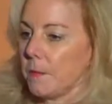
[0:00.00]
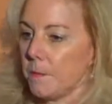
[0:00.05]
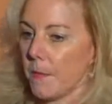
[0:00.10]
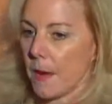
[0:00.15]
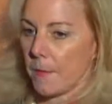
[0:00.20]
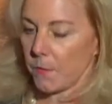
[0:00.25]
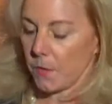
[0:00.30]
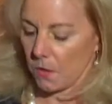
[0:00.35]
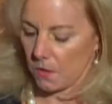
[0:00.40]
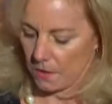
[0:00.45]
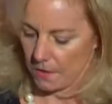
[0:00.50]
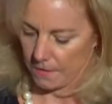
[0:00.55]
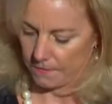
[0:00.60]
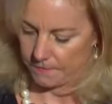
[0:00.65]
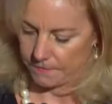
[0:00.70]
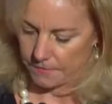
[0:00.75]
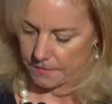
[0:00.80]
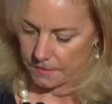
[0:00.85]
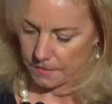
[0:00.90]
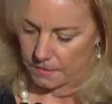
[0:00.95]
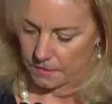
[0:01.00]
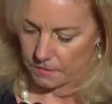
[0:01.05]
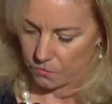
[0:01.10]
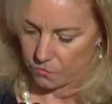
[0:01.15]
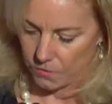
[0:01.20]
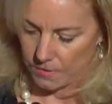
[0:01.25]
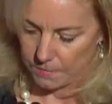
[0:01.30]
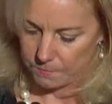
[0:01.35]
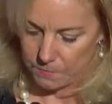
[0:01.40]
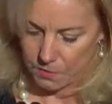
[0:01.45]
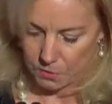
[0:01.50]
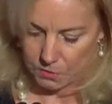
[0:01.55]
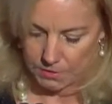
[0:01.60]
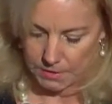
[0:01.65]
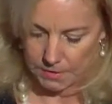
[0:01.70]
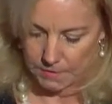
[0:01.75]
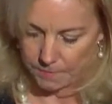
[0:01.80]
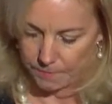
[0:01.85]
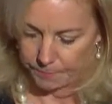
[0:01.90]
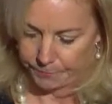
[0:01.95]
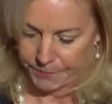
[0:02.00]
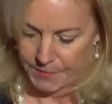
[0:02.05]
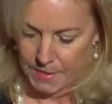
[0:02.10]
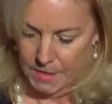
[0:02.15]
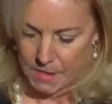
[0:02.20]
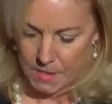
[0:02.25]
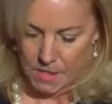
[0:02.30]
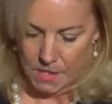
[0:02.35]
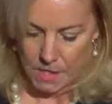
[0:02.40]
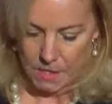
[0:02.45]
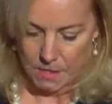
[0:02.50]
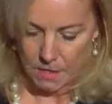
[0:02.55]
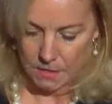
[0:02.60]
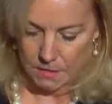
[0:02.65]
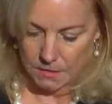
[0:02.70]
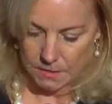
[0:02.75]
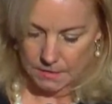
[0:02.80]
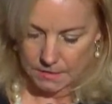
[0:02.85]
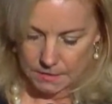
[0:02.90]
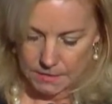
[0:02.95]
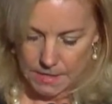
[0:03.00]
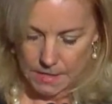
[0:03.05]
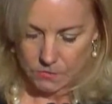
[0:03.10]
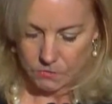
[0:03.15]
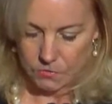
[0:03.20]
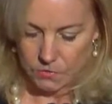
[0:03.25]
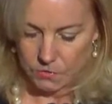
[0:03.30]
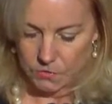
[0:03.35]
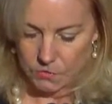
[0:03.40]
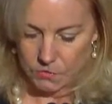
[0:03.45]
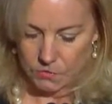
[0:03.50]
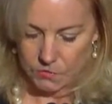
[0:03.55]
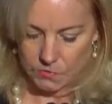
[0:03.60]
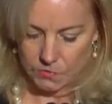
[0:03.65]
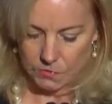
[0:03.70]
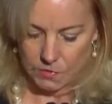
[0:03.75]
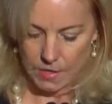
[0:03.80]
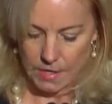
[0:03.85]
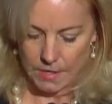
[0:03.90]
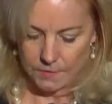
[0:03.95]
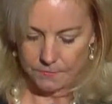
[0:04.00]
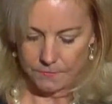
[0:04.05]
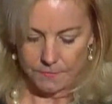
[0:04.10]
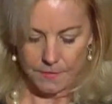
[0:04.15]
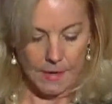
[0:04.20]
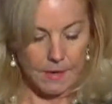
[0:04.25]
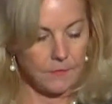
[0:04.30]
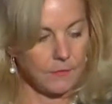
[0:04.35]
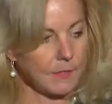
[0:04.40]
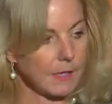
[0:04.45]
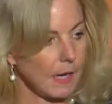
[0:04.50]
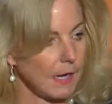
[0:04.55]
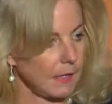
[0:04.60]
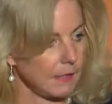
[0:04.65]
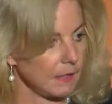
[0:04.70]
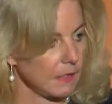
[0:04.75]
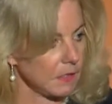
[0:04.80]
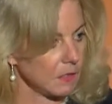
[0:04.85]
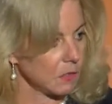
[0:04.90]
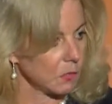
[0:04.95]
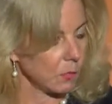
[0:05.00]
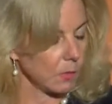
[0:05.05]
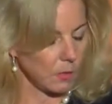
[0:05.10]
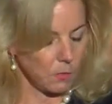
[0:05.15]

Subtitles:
member of the Green Building Councils on 5 continents. We